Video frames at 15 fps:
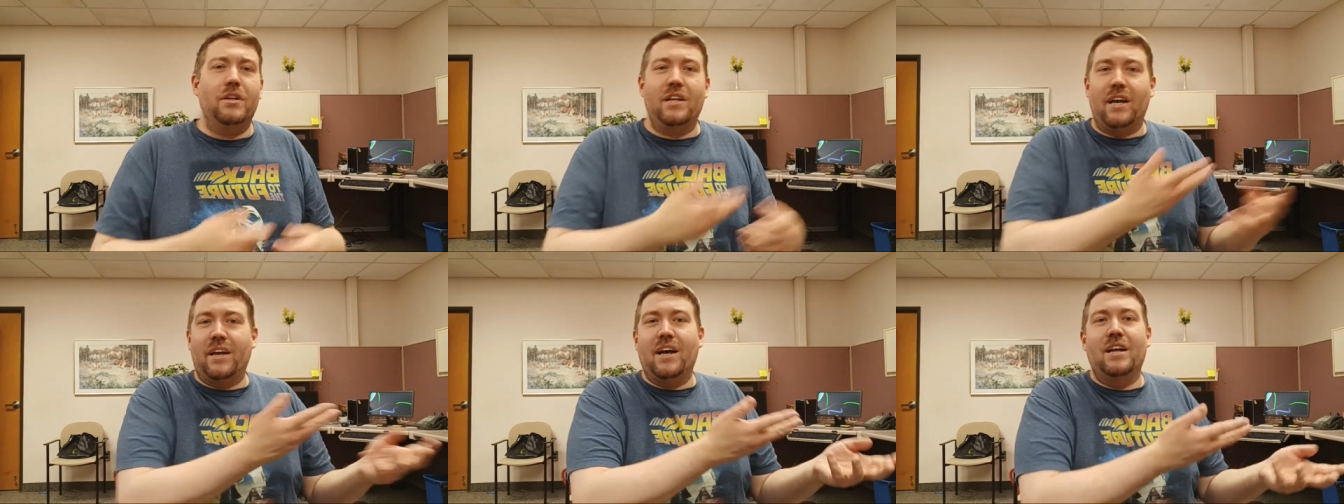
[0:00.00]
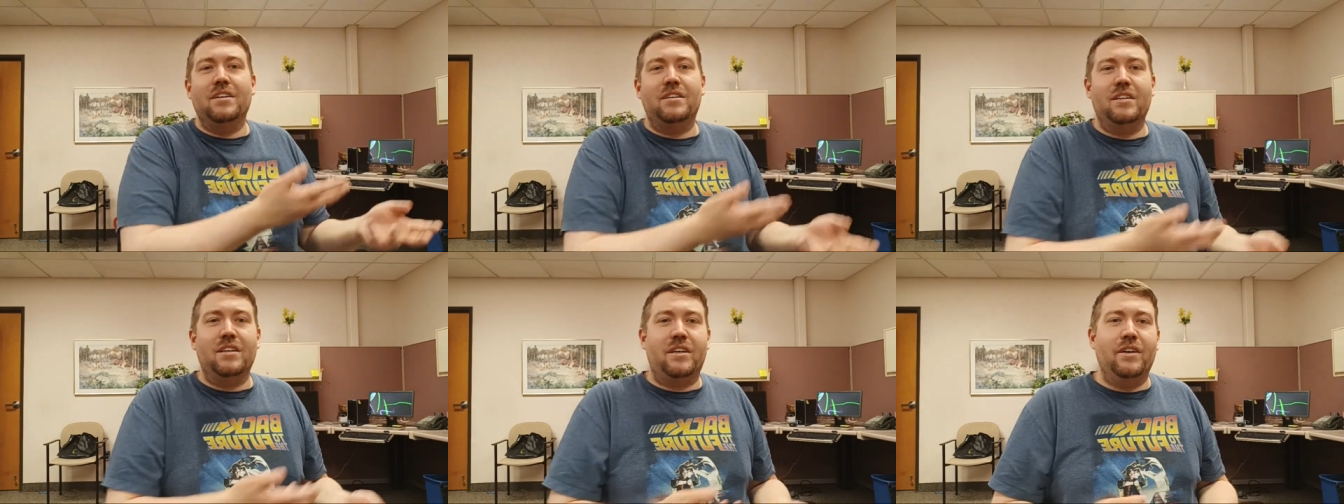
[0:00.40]
I got into
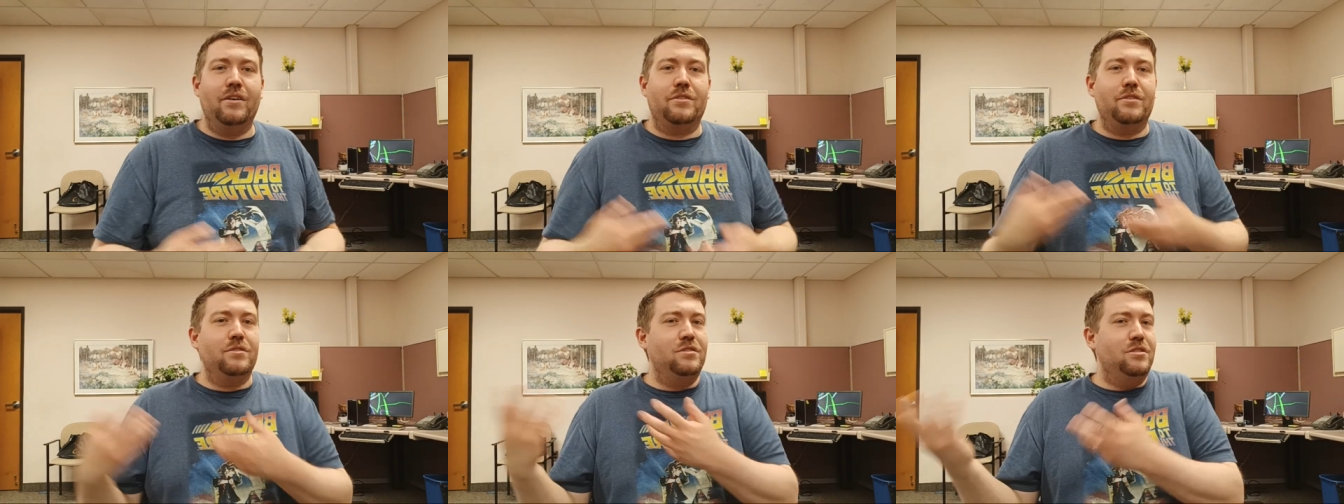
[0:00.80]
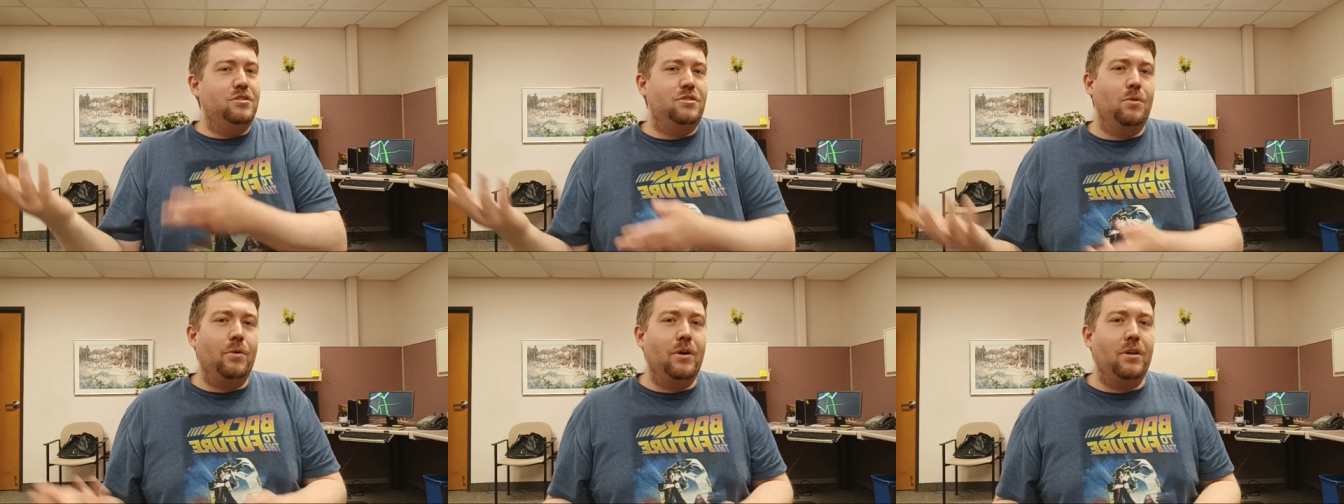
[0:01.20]
the characters and the
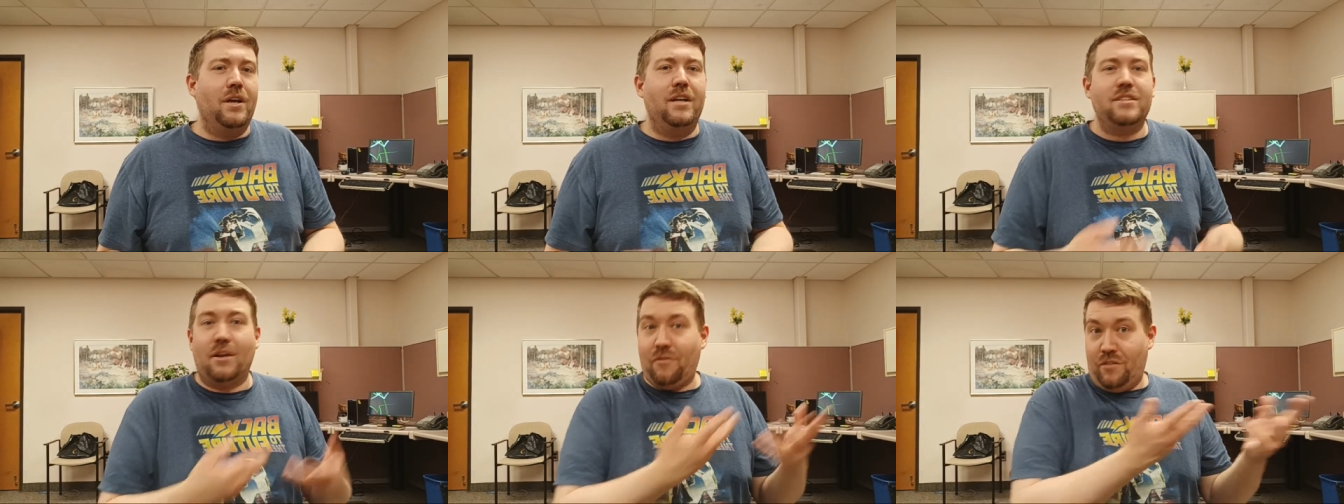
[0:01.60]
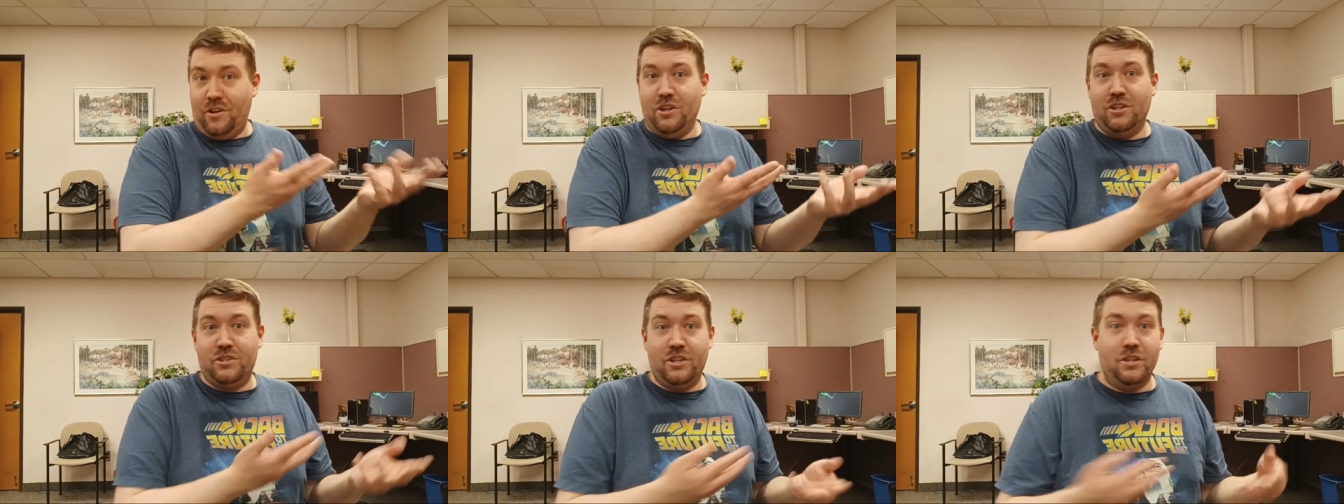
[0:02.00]
storylines. I
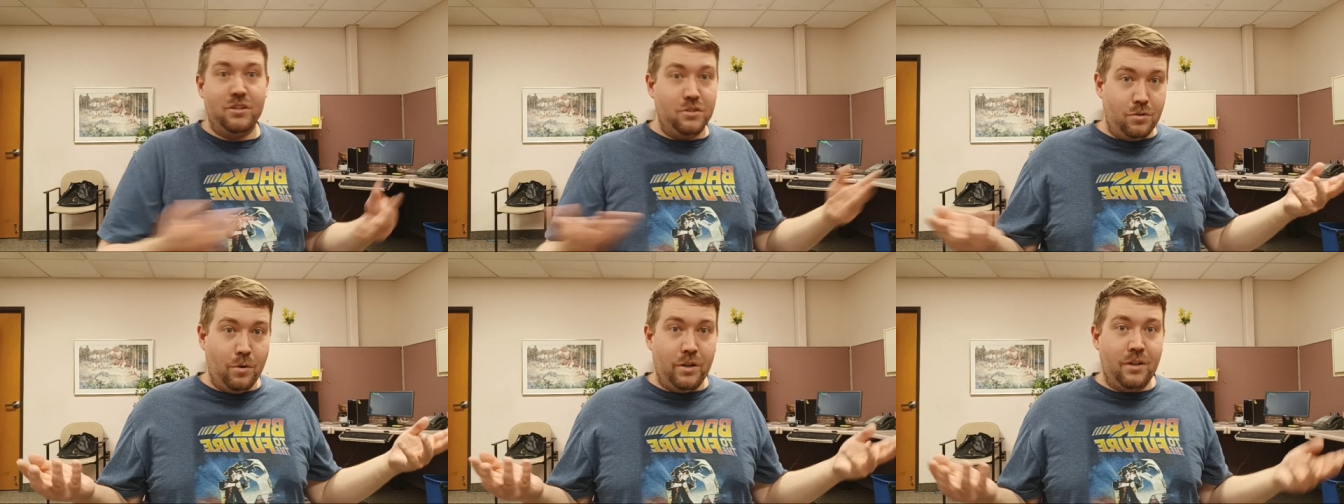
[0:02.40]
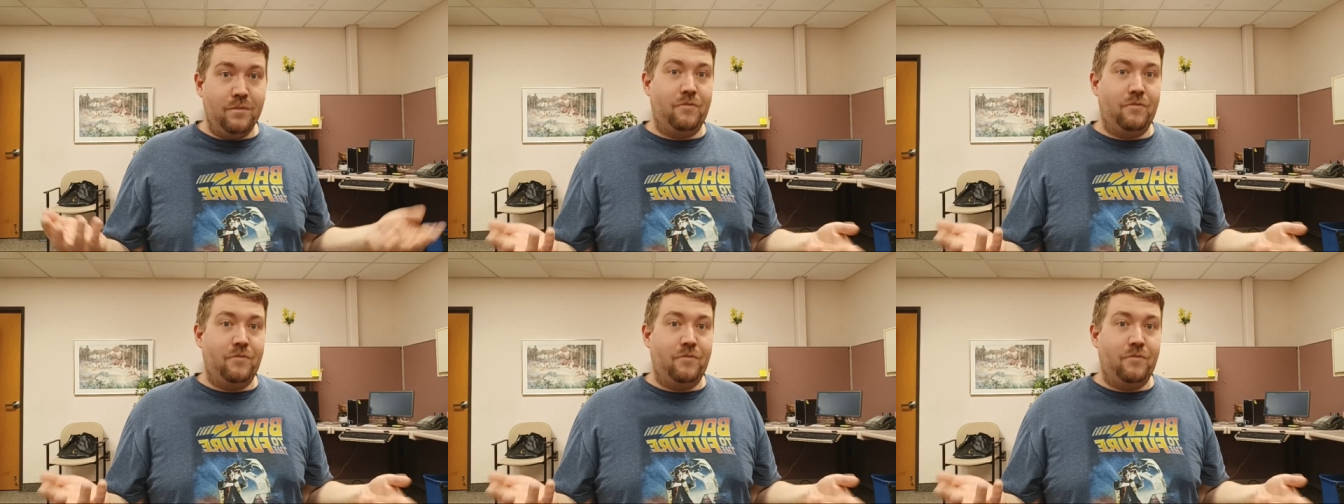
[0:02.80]
finished it, enjoyed it.